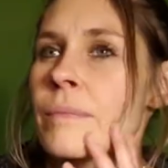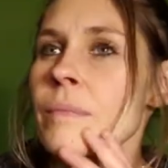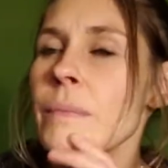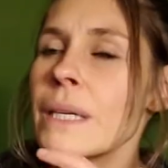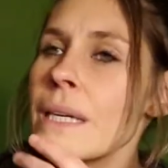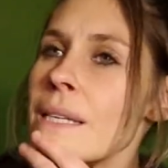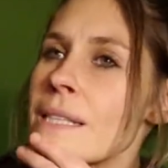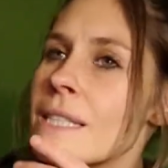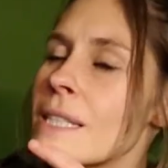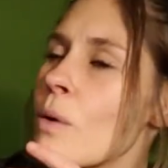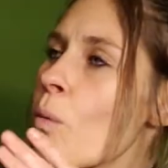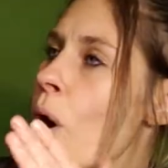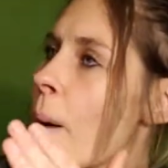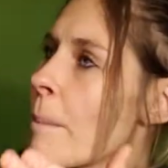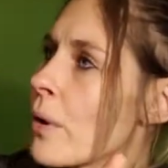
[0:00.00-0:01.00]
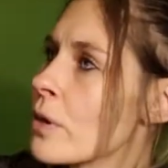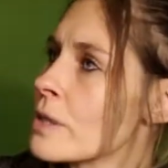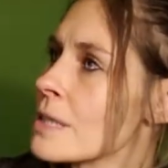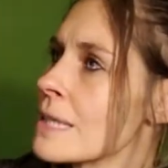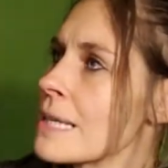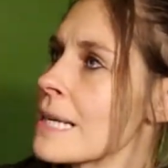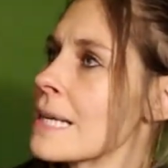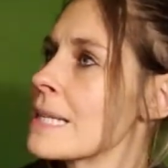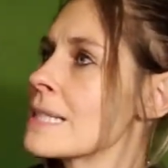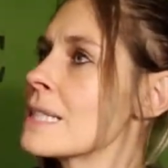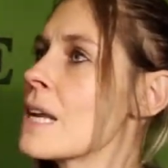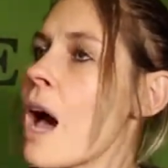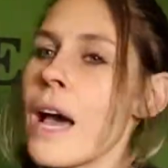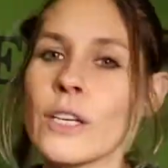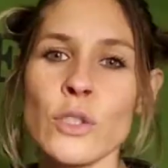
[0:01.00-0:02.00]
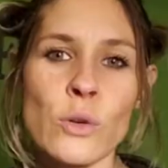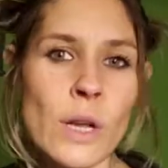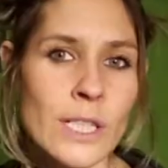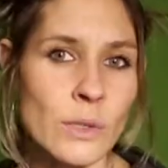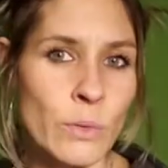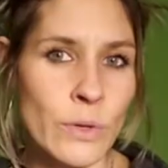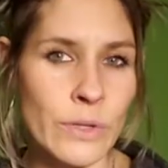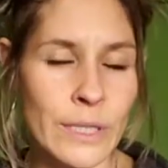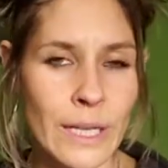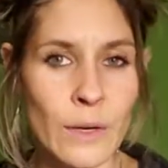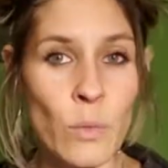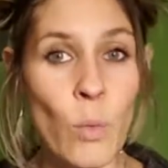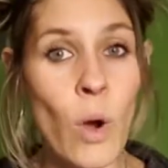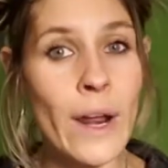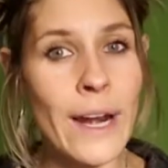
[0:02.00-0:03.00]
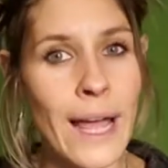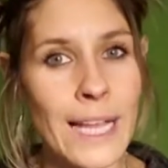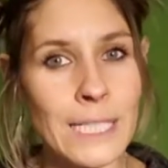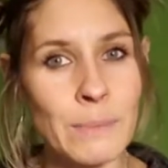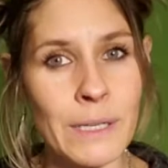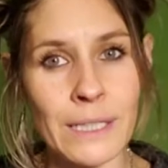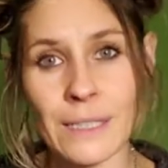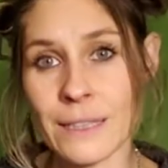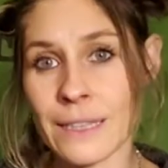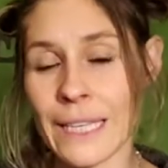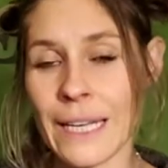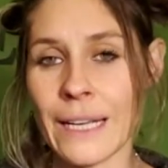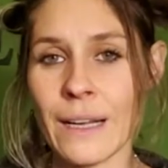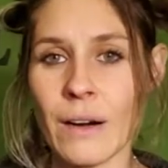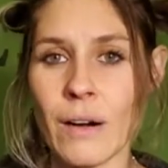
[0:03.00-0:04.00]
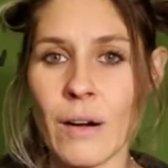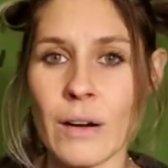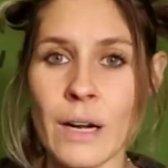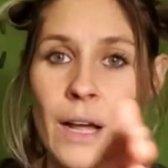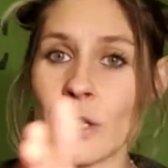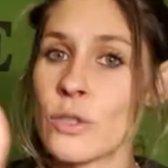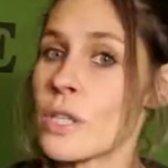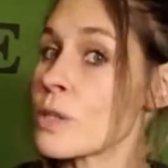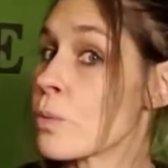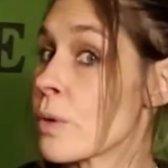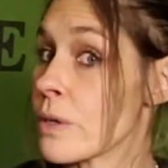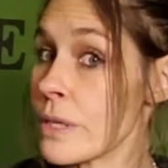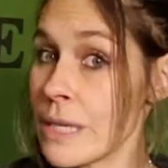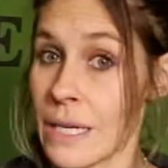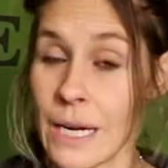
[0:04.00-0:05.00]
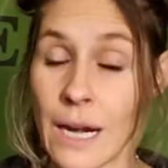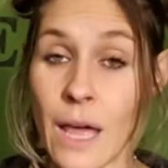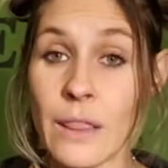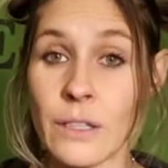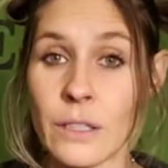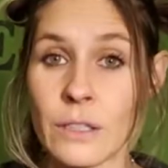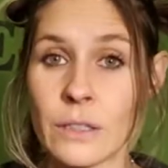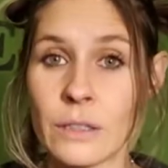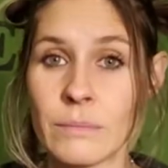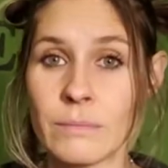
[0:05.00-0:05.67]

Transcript: because a person is not trustworthy in one aspect that they are not trustworthy in another.